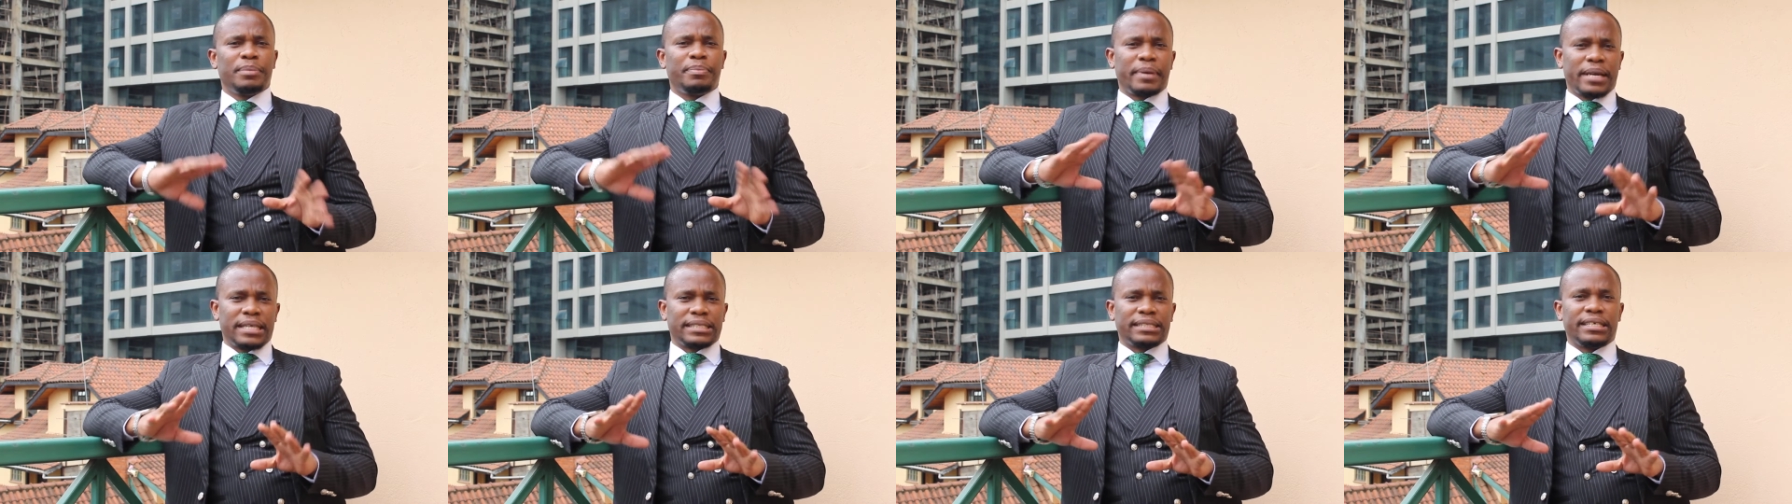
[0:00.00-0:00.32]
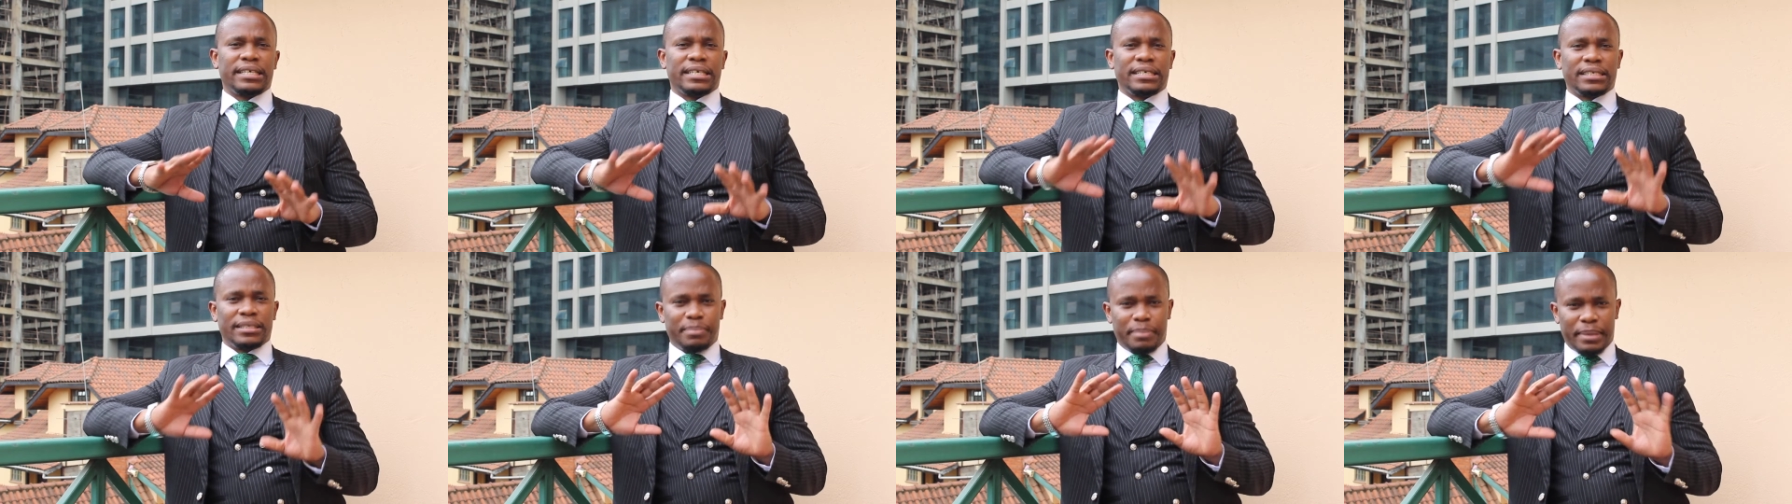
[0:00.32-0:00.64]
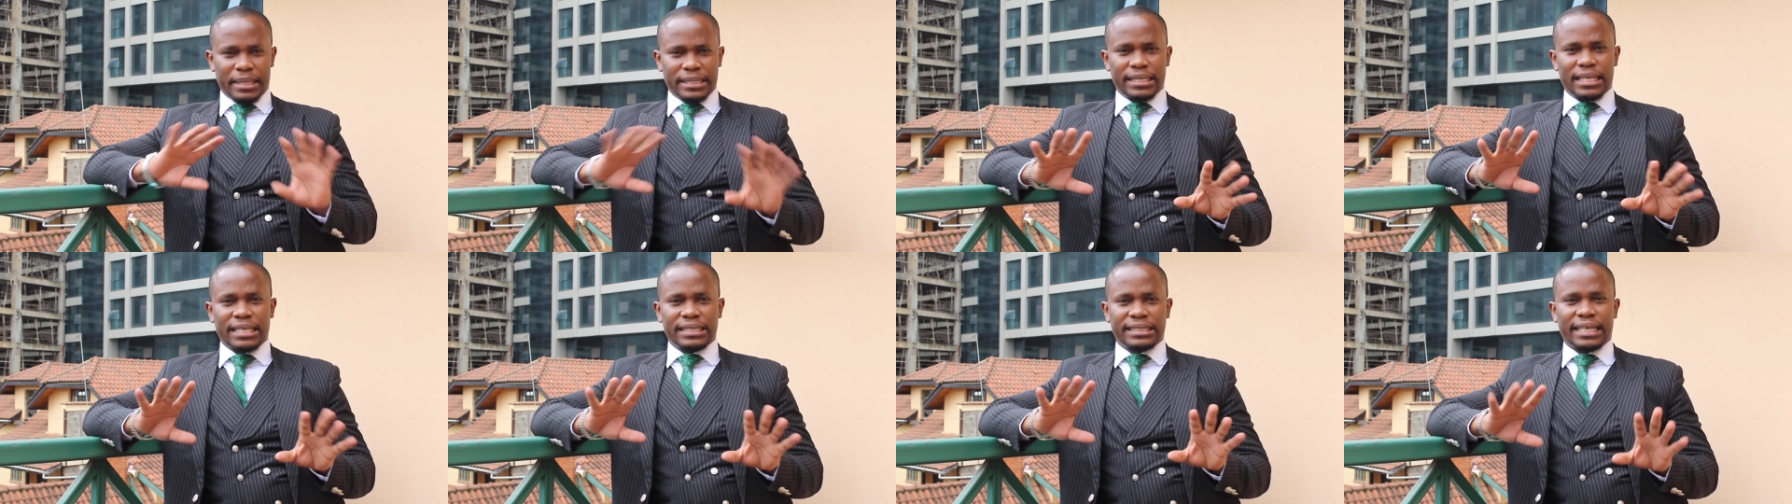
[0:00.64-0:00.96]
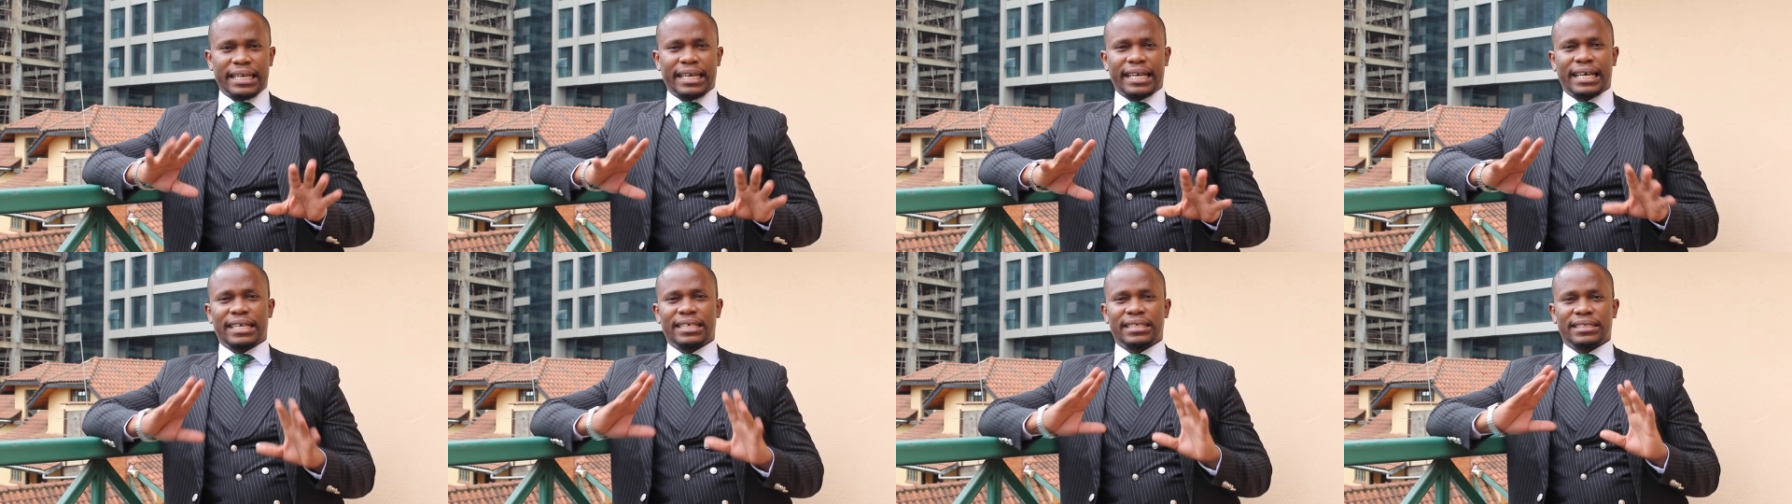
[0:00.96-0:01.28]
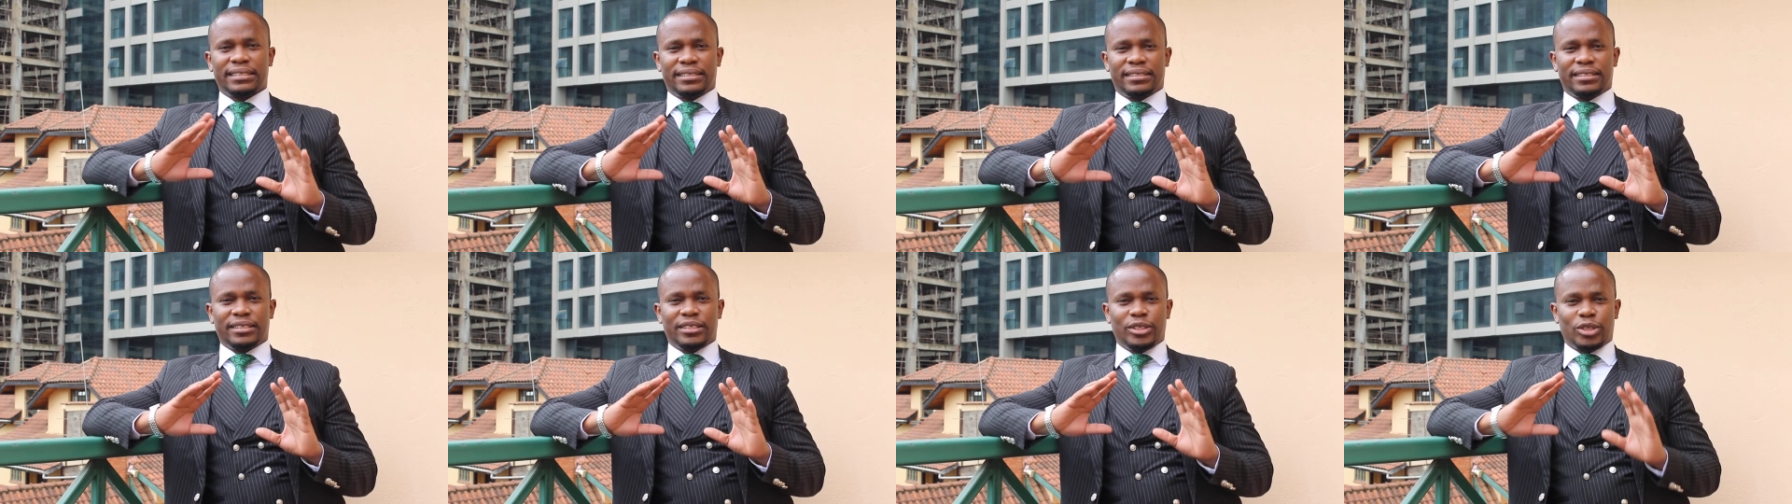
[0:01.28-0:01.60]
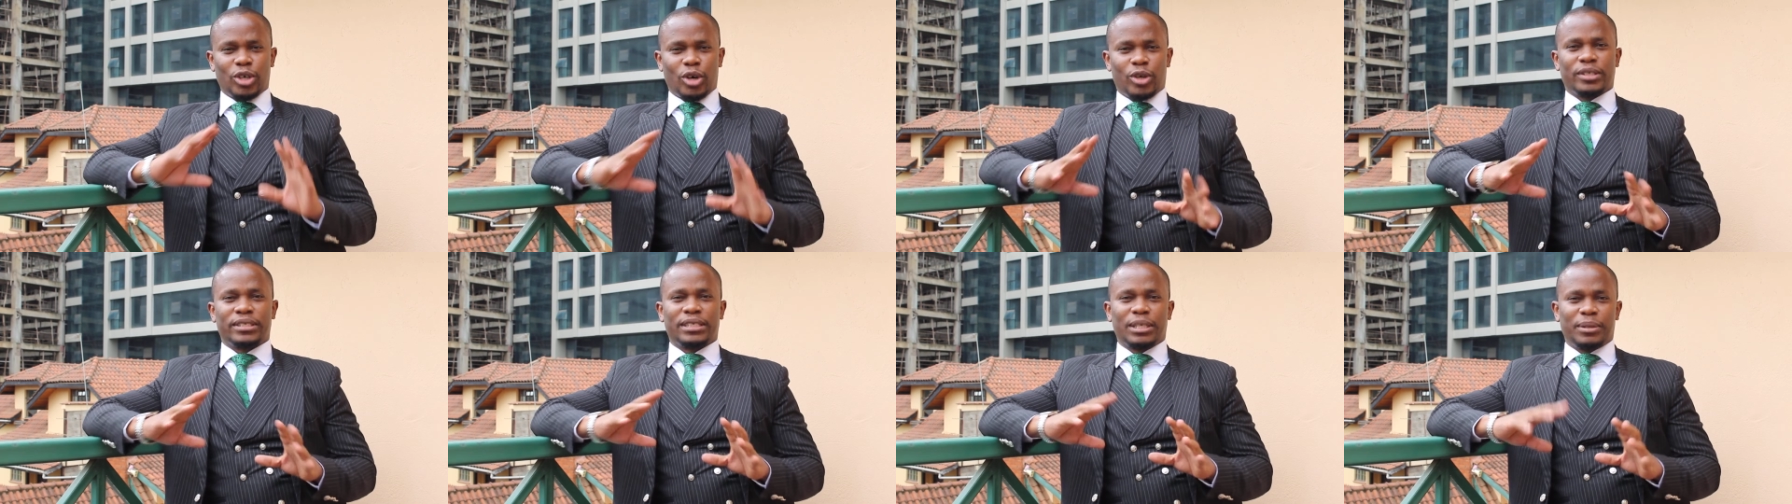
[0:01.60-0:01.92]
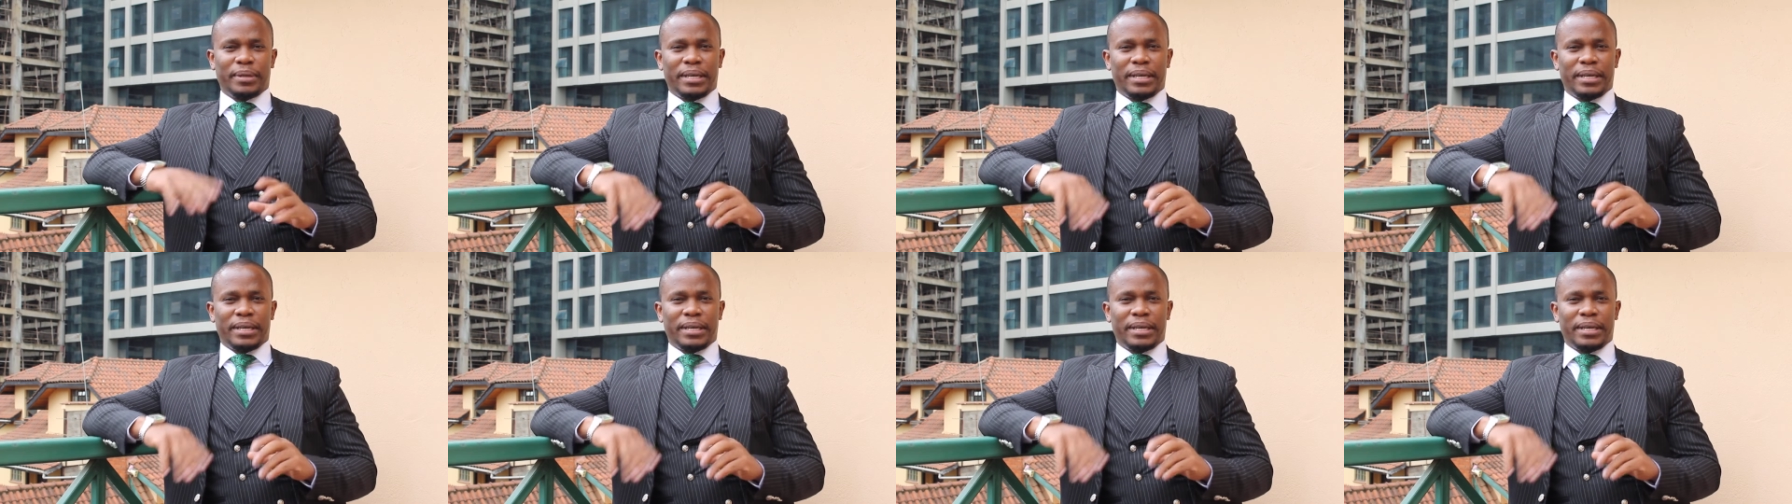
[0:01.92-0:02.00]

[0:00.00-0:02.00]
president, president-elect Dr.